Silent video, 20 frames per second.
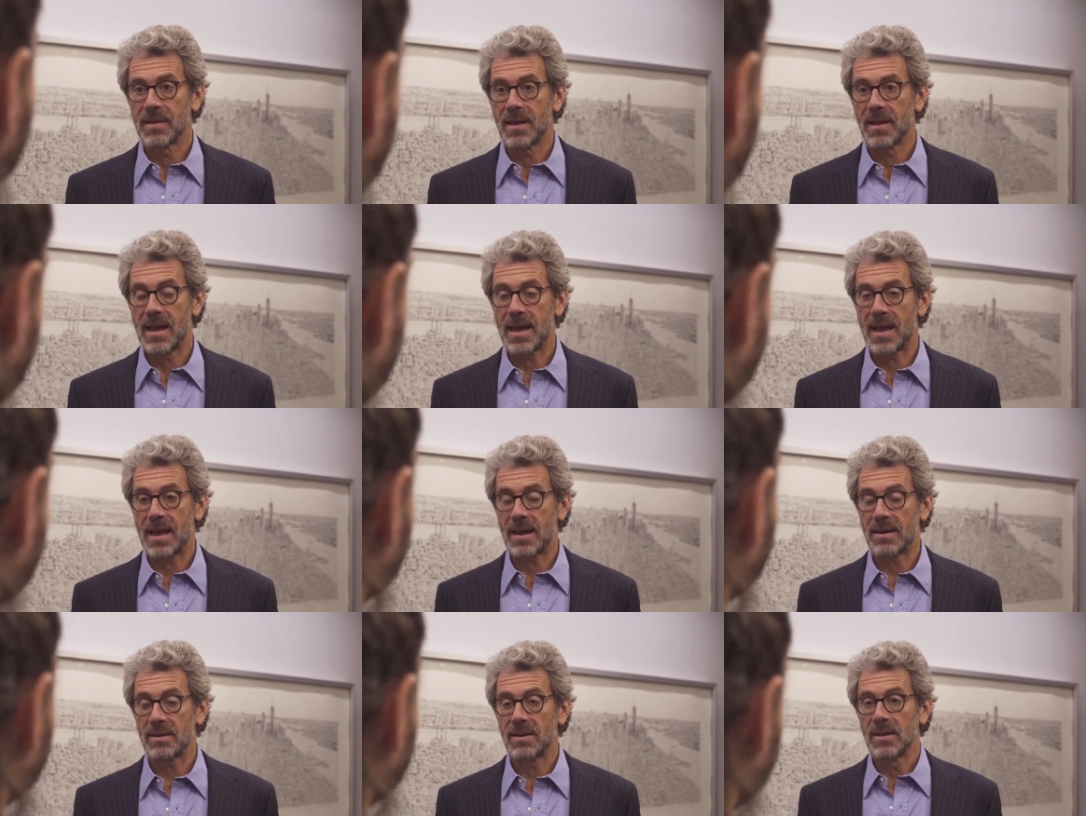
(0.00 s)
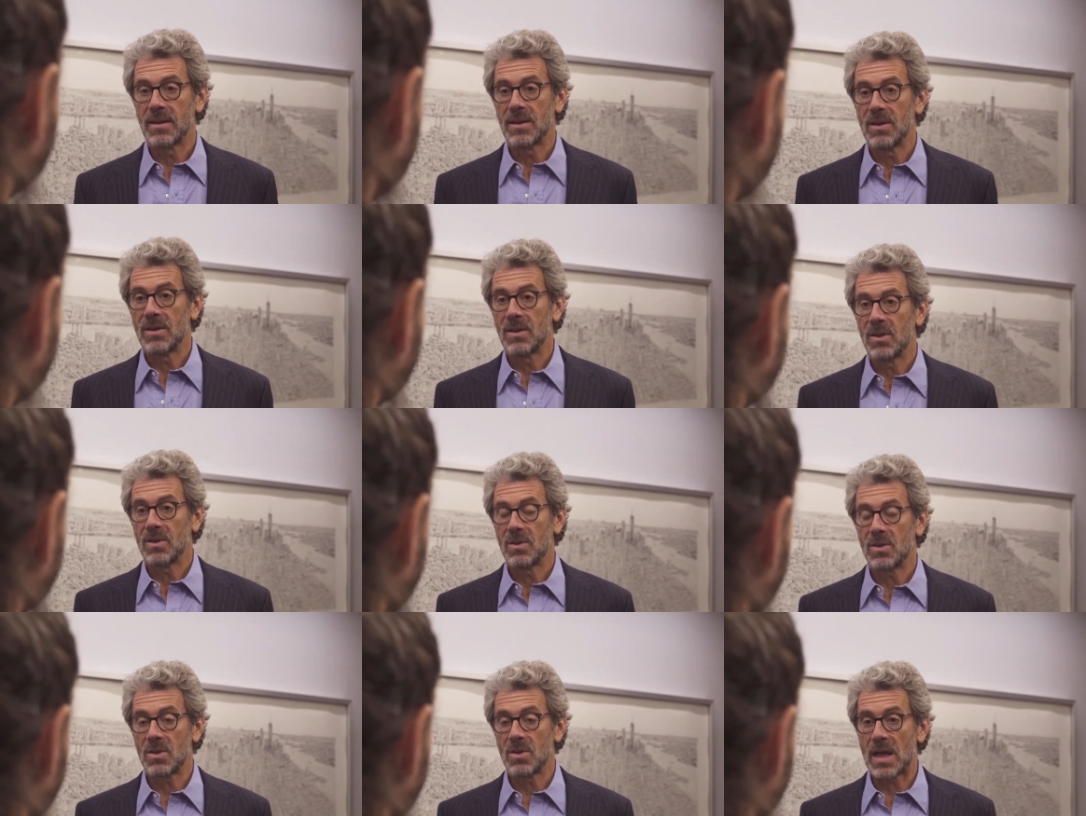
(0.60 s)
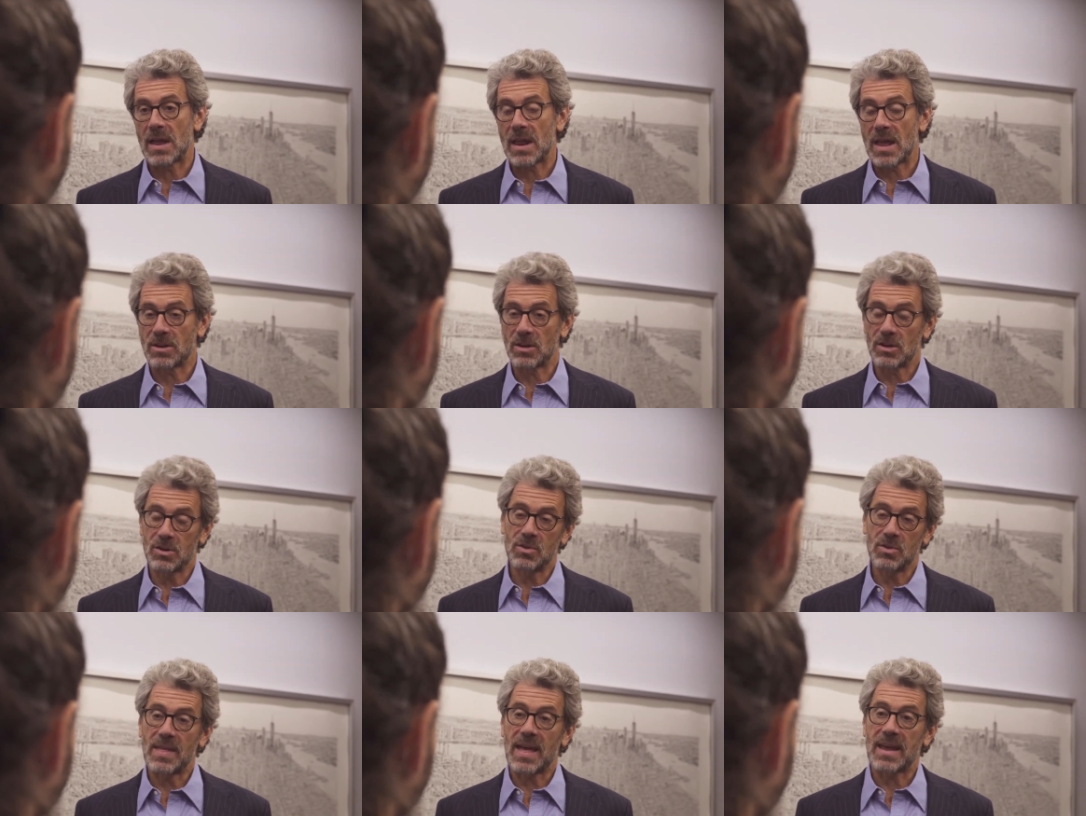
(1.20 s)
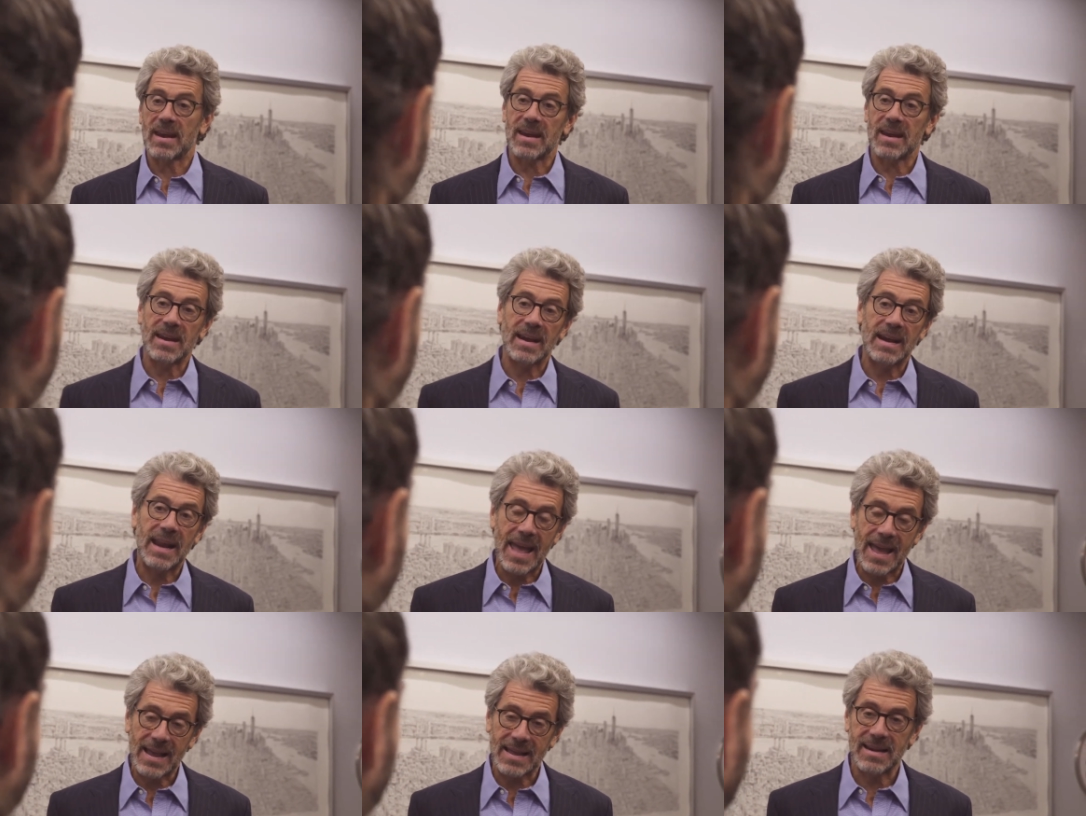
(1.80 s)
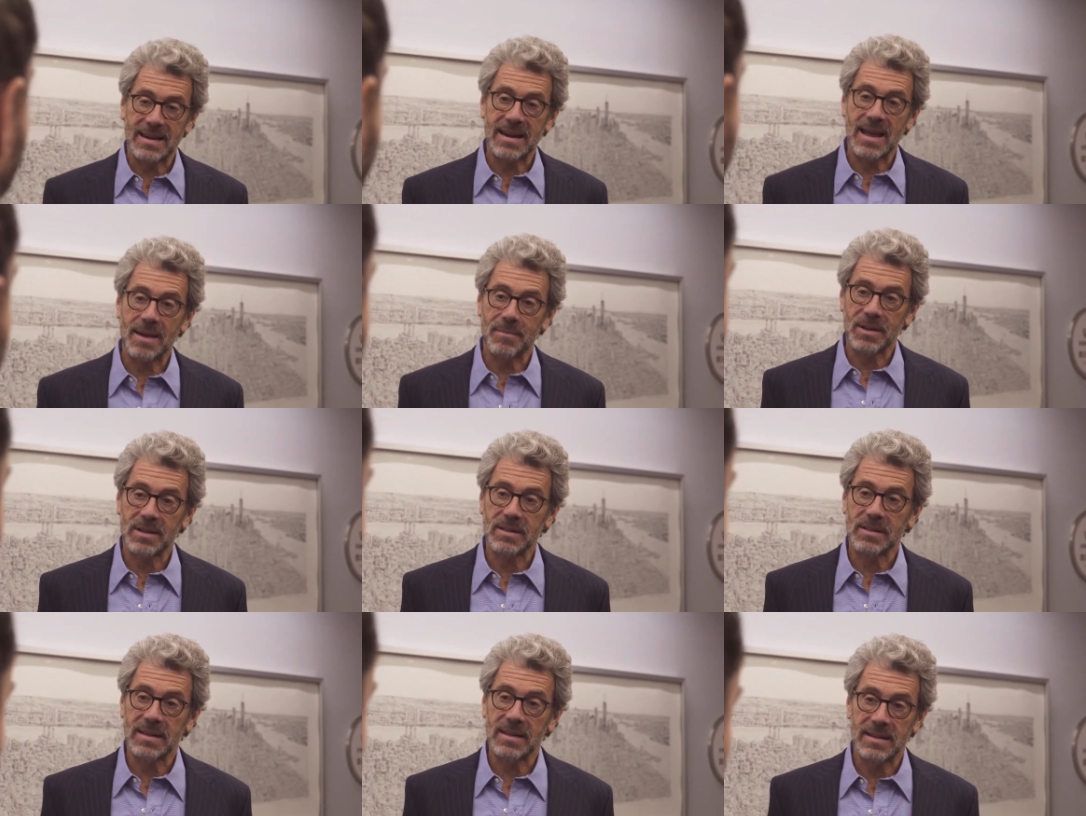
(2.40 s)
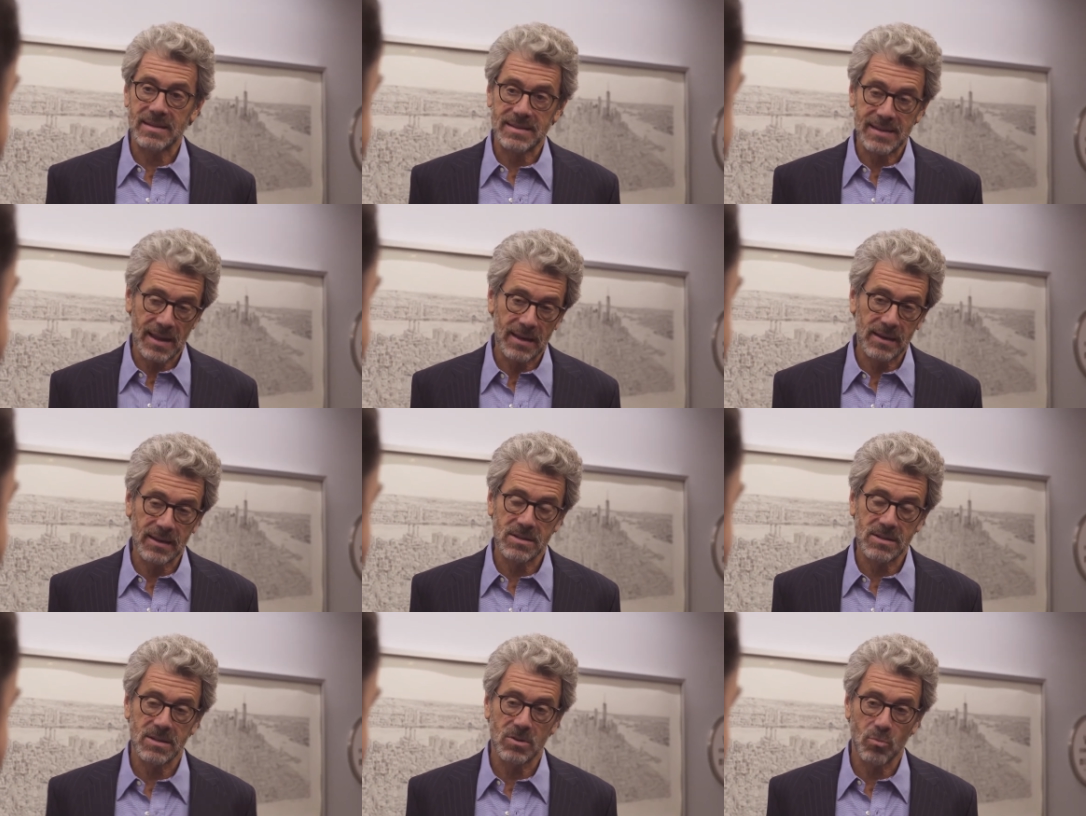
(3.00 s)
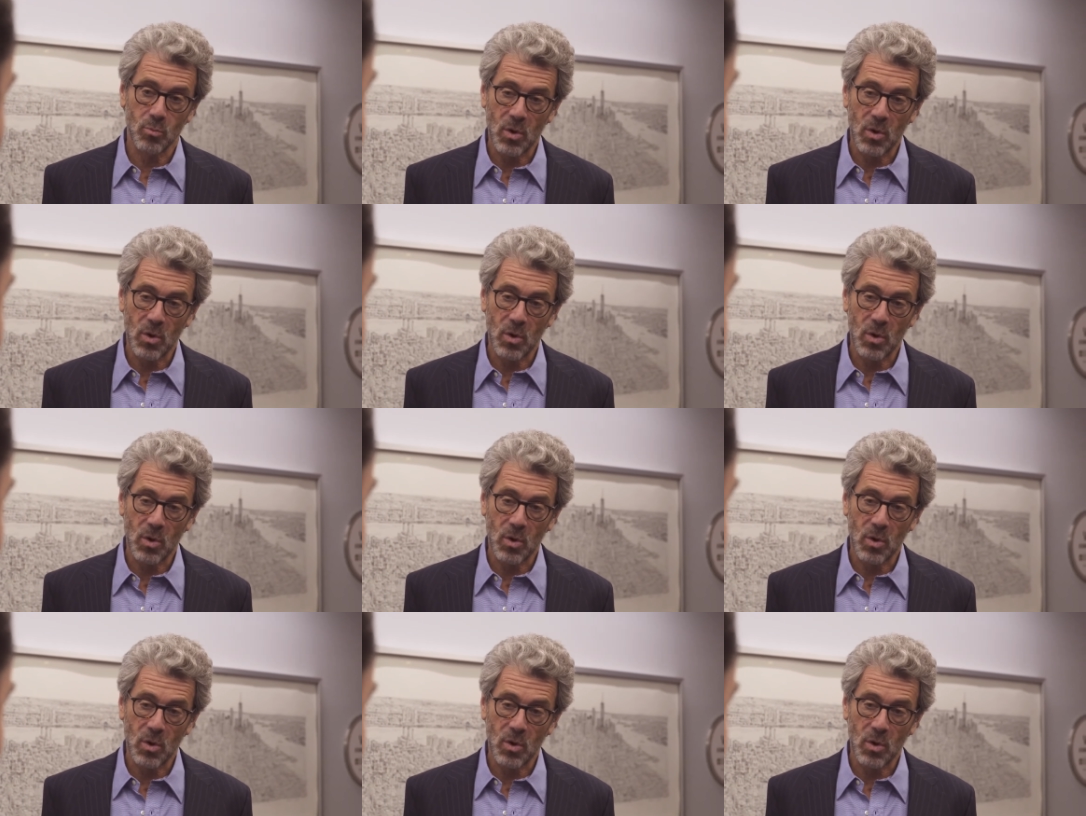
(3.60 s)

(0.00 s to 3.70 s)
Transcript: and to do that in an economically intelligent